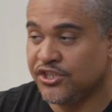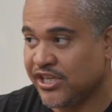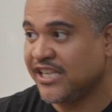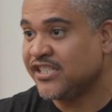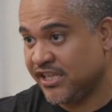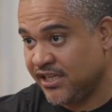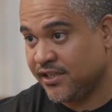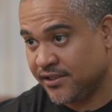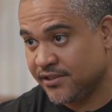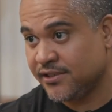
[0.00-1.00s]
Jay Z.
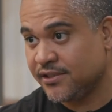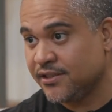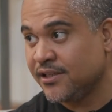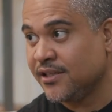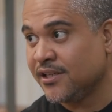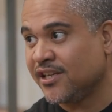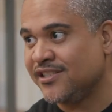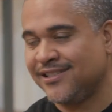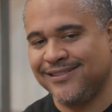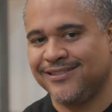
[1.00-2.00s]
Right.
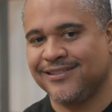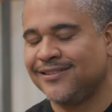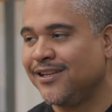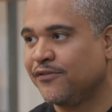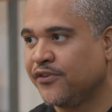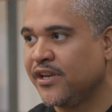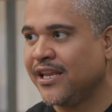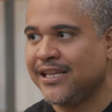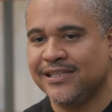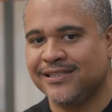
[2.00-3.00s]
Because he's just different.
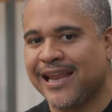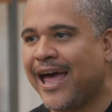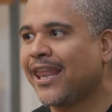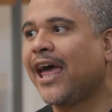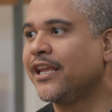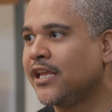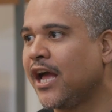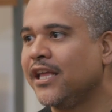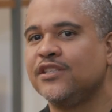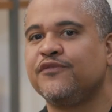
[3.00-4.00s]
Yeah, and he's not like y'all.
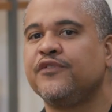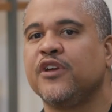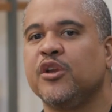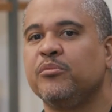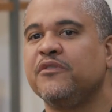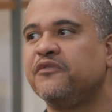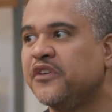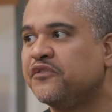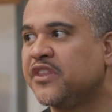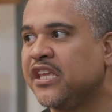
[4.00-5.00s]
He's going to be
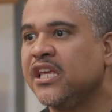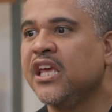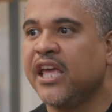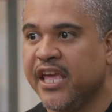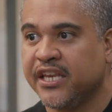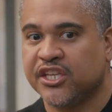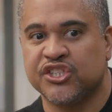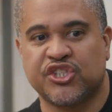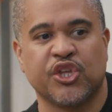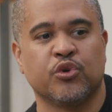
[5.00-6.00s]
fifty and, and can
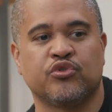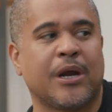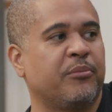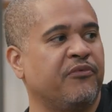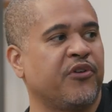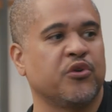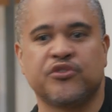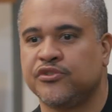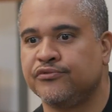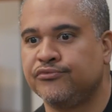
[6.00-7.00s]
still. still drop a
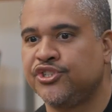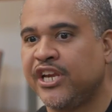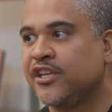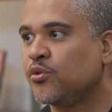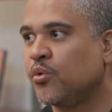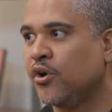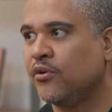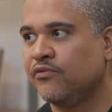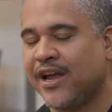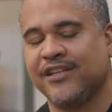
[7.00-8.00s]
verse to yes. shake the world,
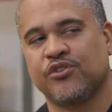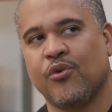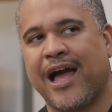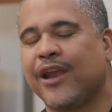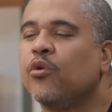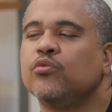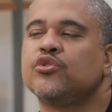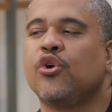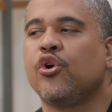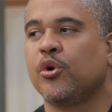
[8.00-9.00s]
right? Mm-hmm. So I don't
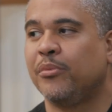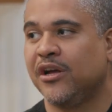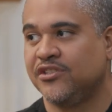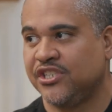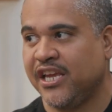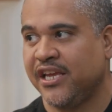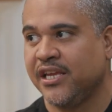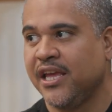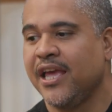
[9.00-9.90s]
talk about Jay.